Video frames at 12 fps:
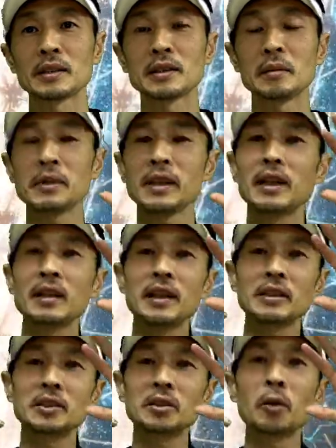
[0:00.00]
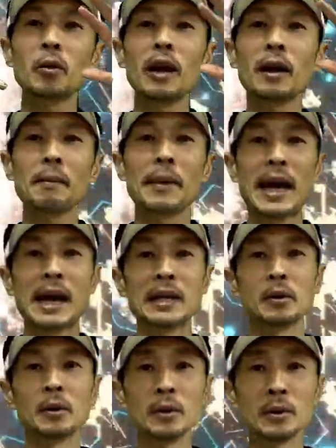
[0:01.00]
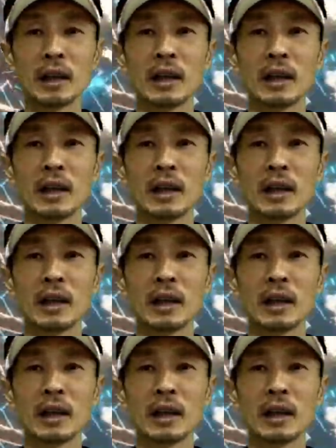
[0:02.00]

something like a solar panel